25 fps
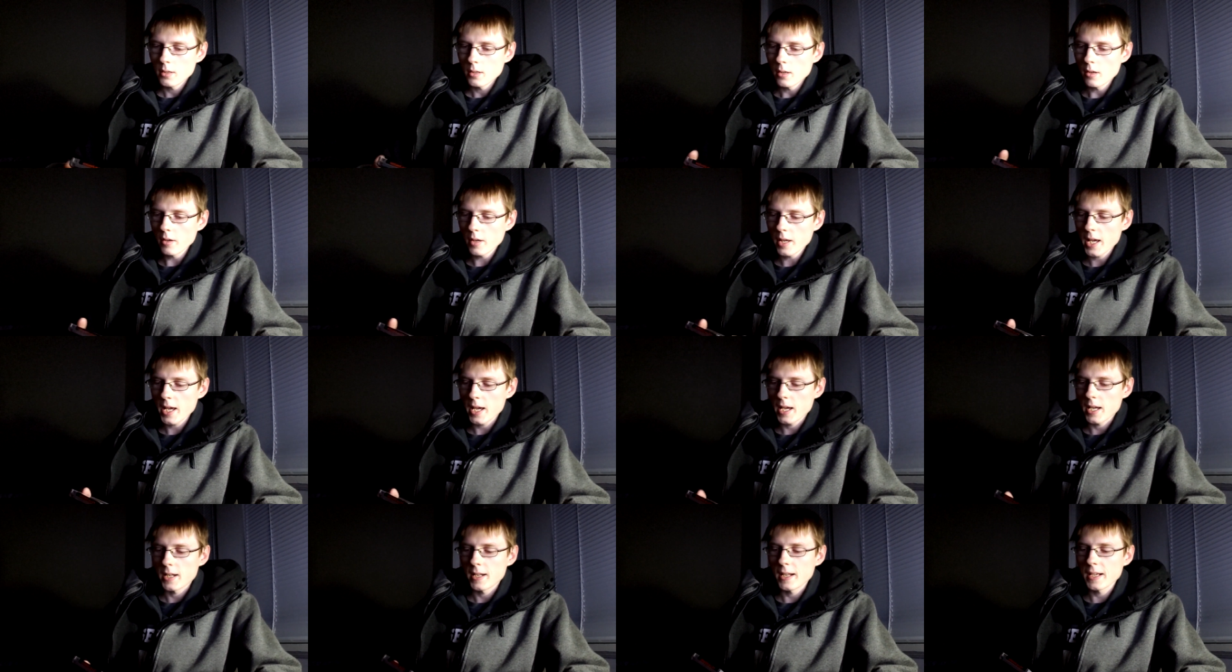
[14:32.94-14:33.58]

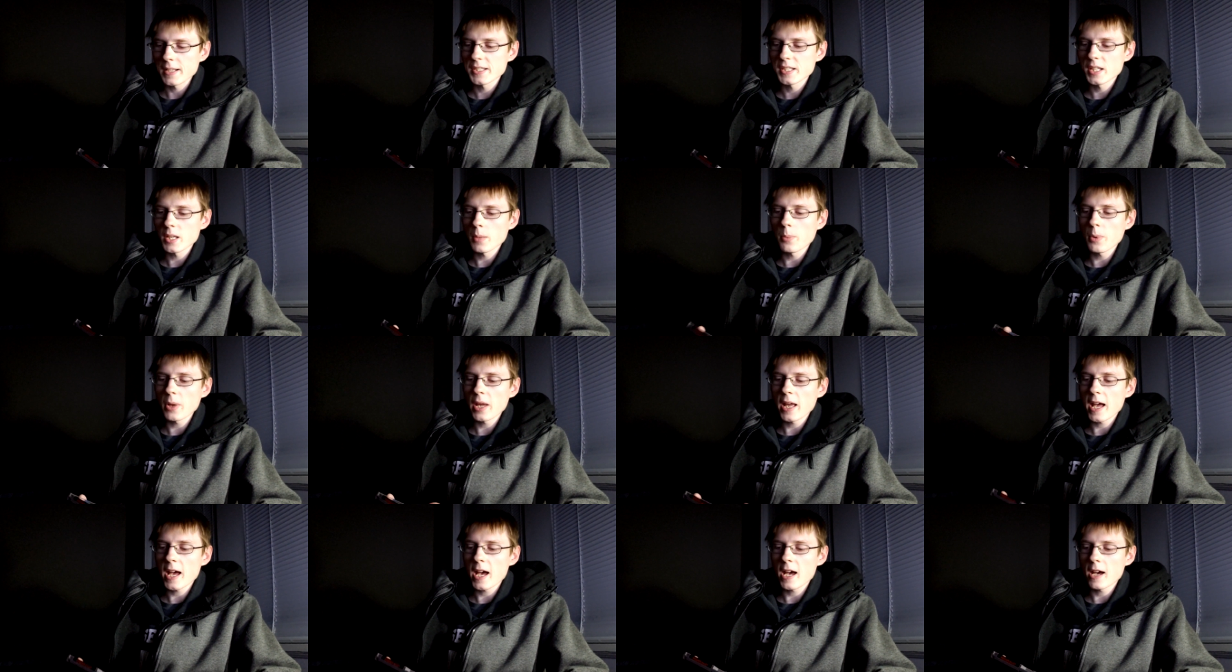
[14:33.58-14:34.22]
Okay, next up
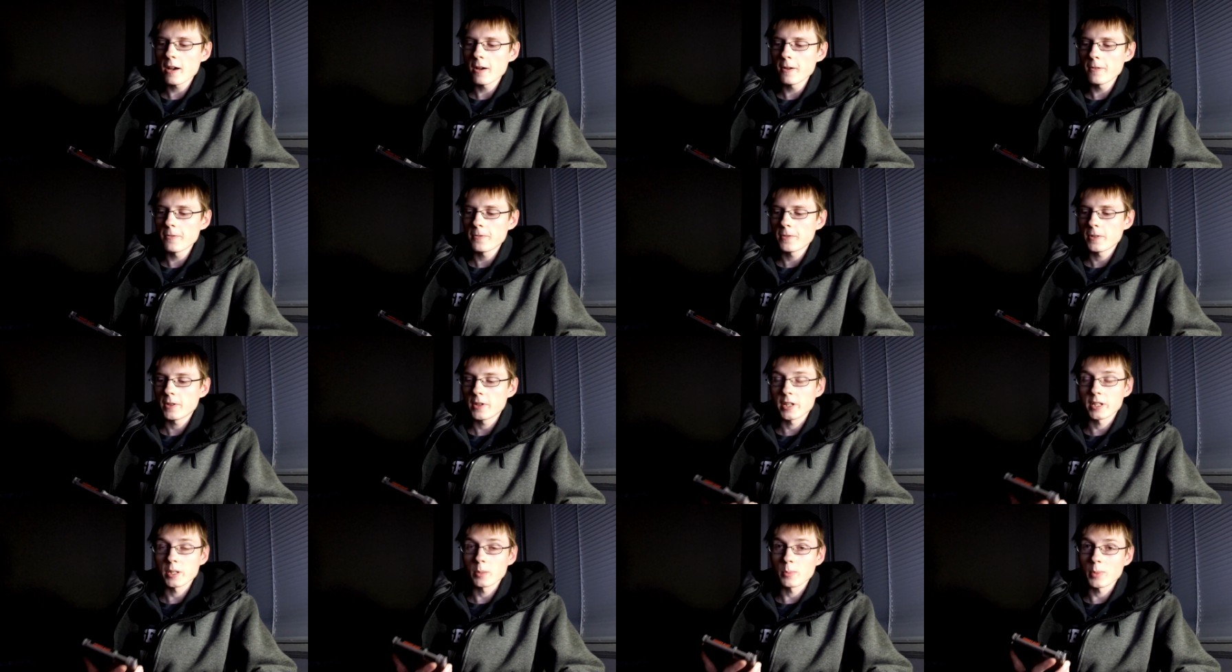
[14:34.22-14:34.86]
we have
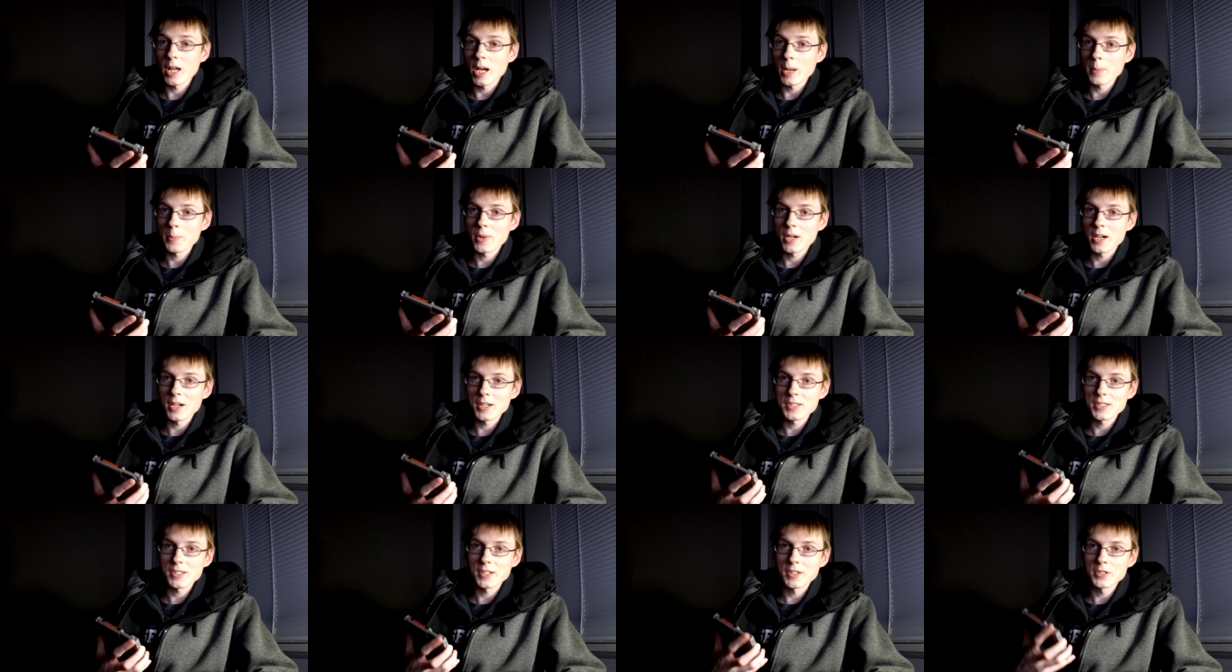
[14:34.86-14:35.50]
another black
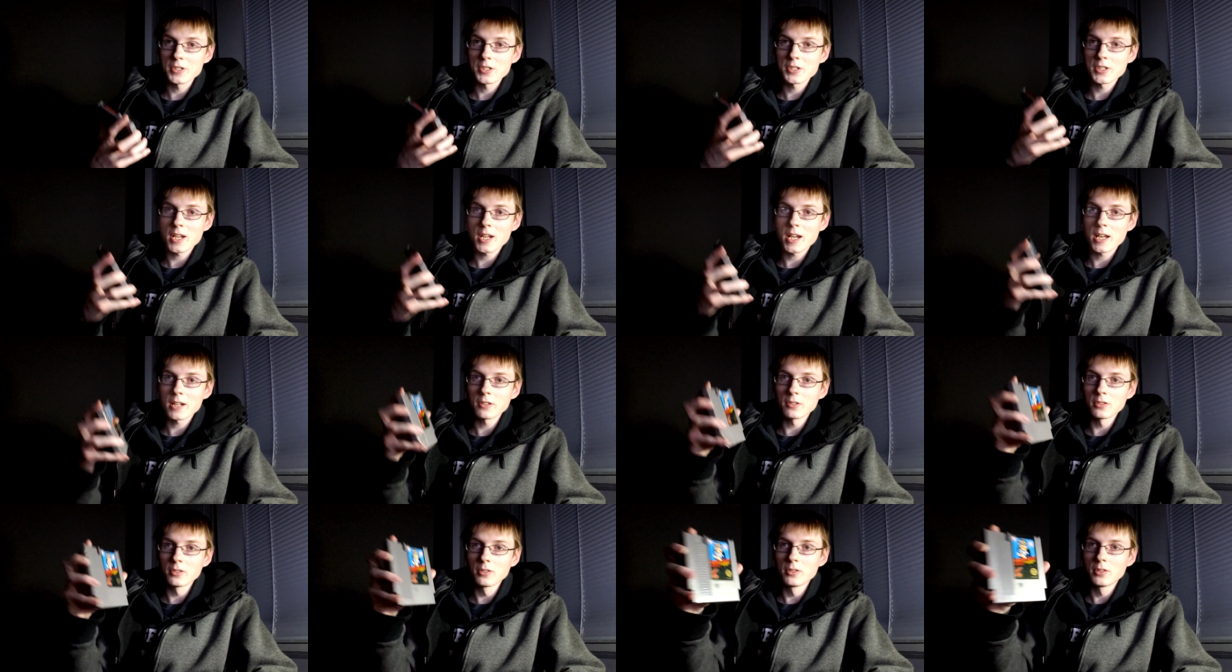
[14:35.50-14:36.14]
box launch
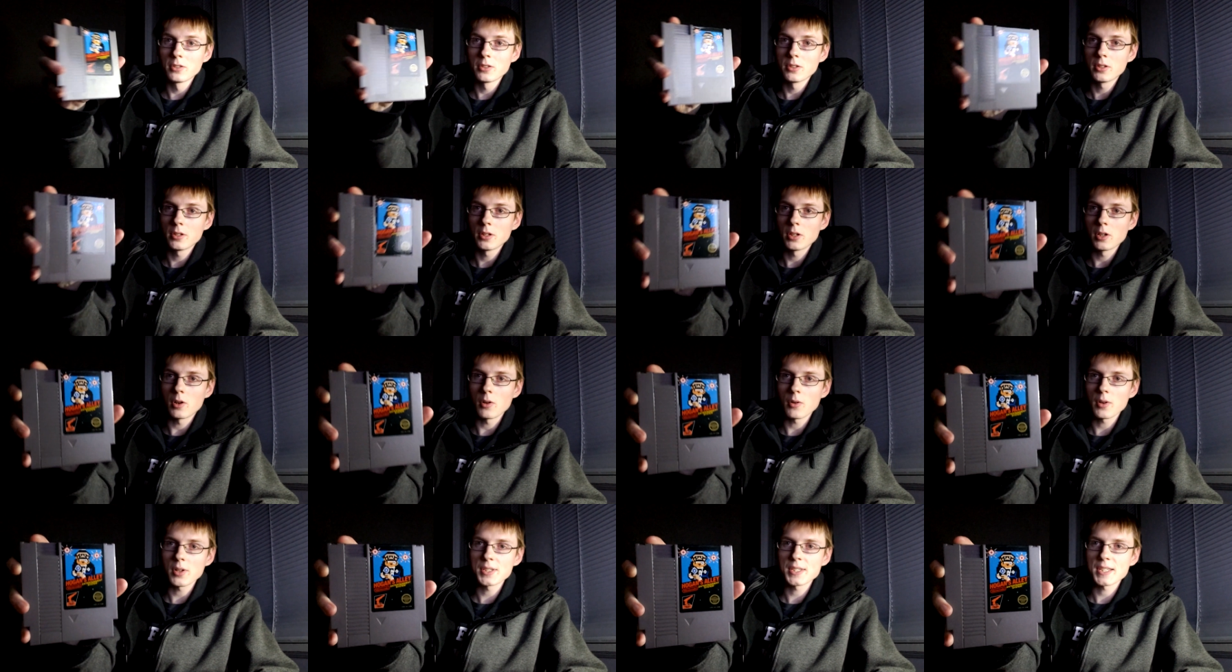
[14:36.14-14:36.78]
title,
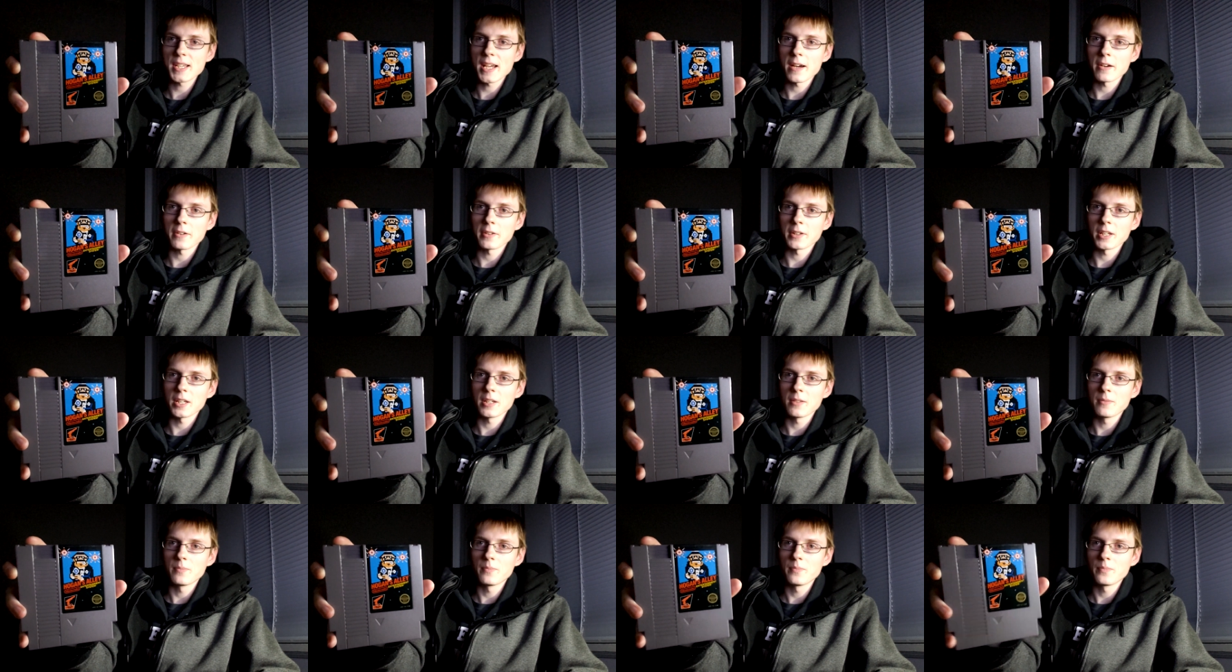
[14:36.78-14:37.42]
Hogan's
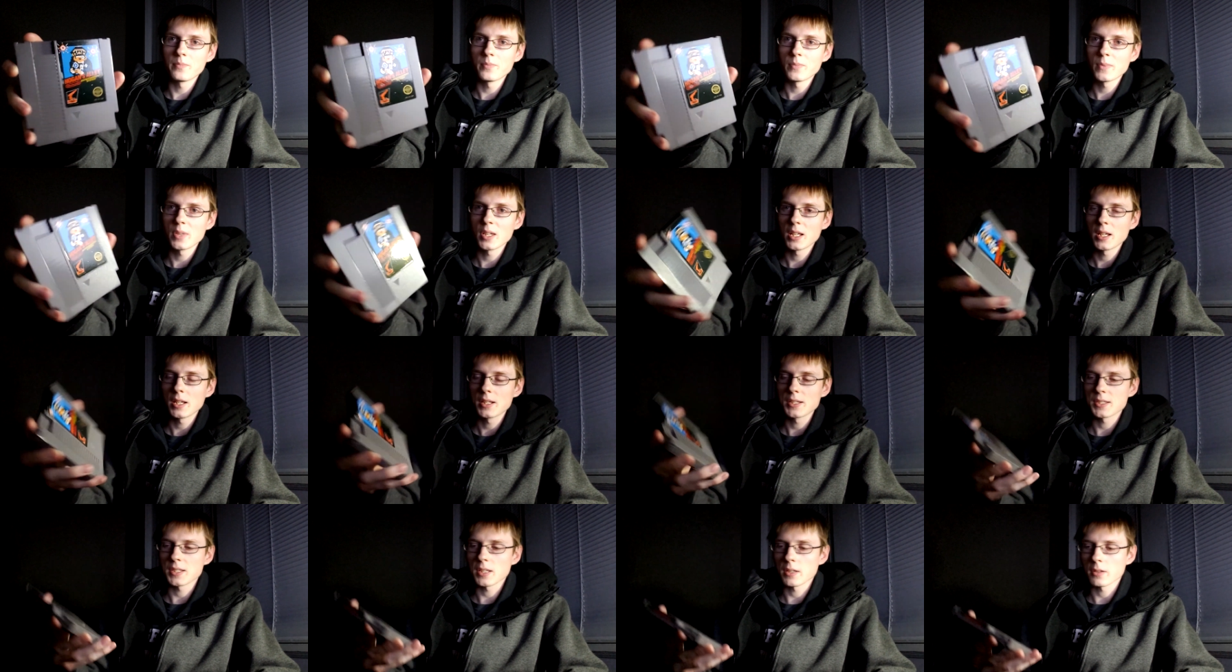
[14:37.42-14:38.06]
Alley.
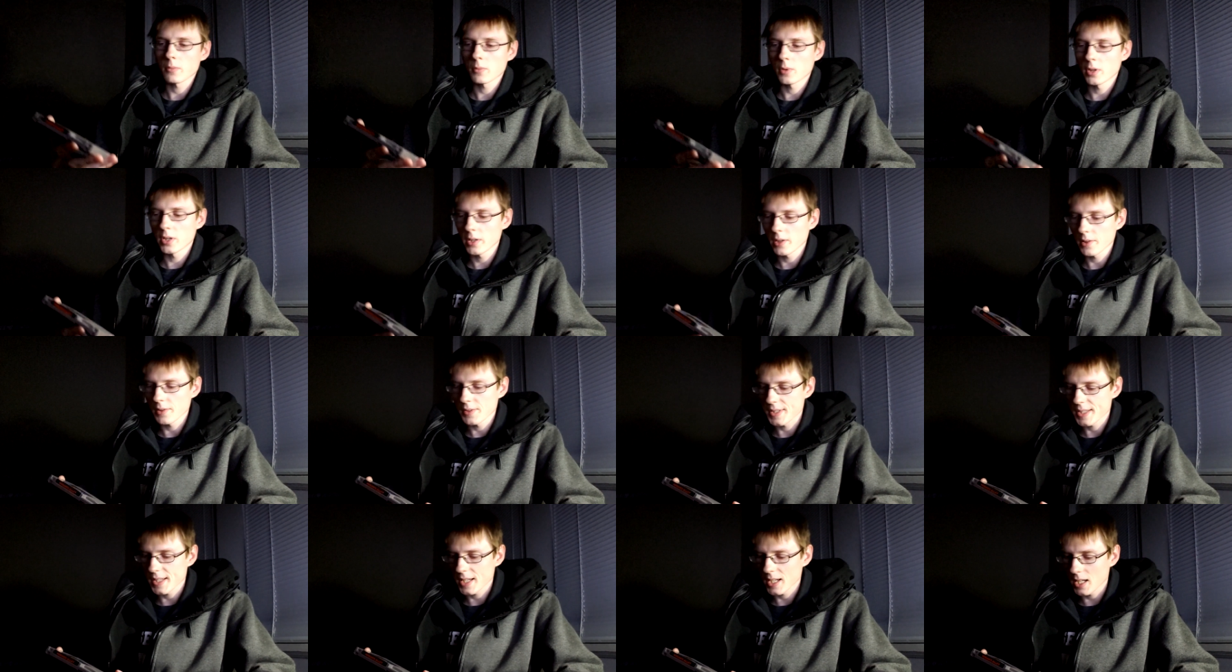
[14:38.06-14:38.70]
It's another one of
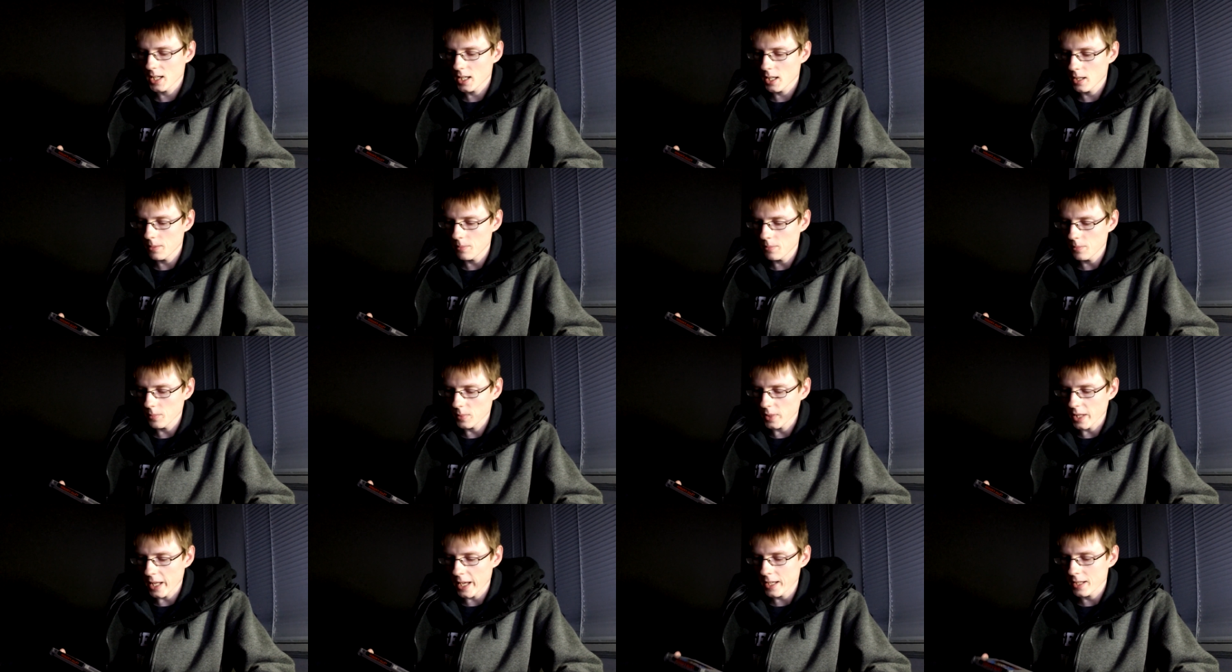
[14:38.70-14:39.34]
those uh,
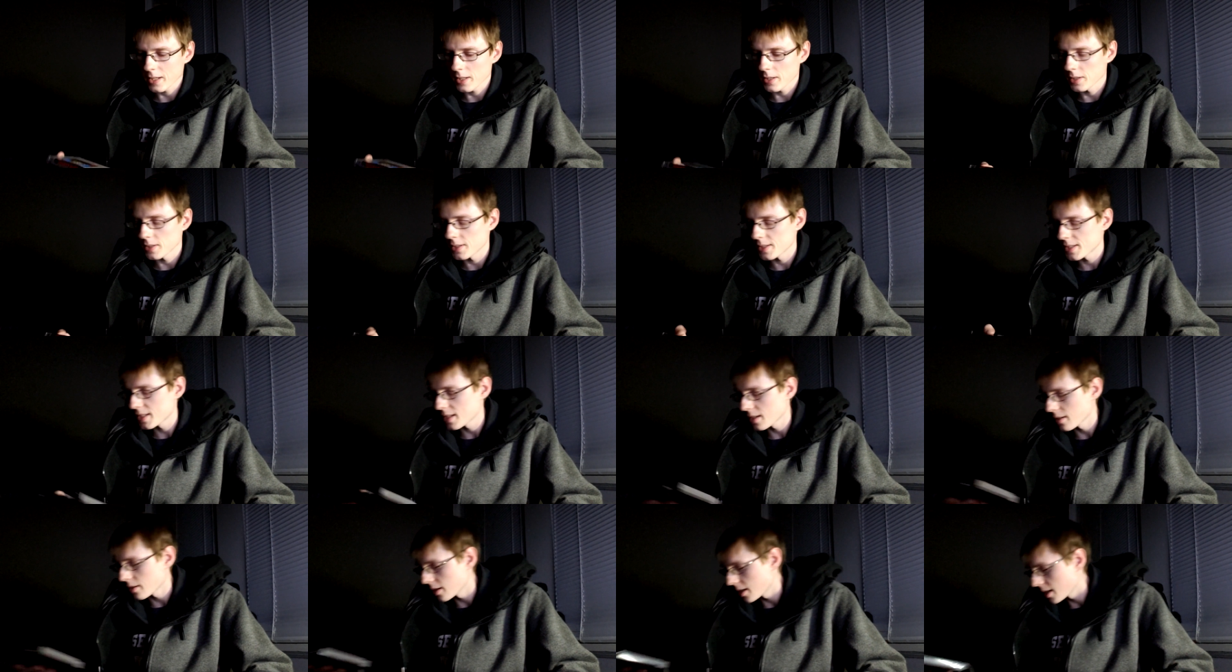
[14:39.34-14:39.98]
light gun
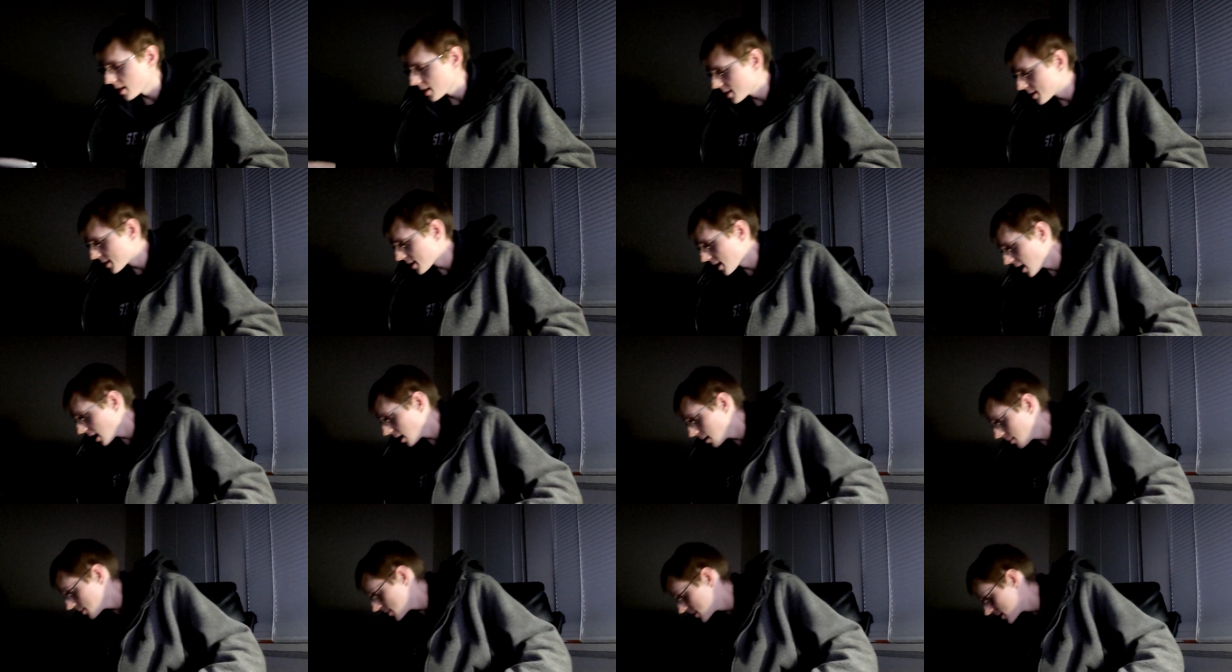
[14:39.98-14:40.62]
series
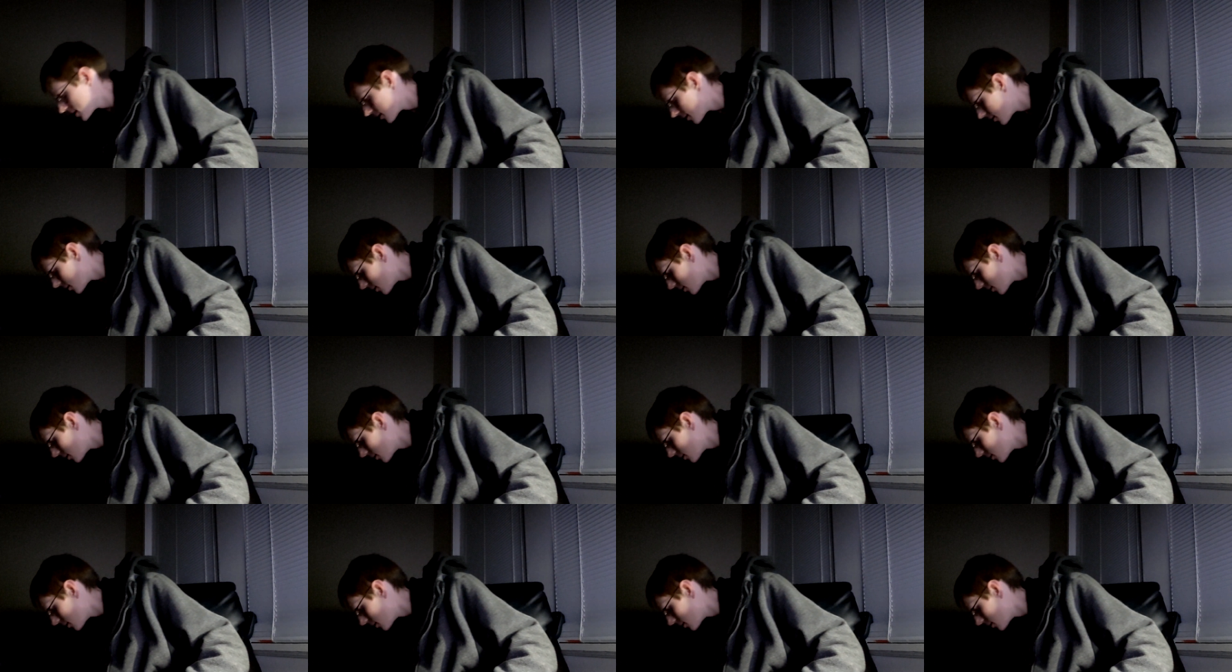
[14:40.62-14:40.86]
games.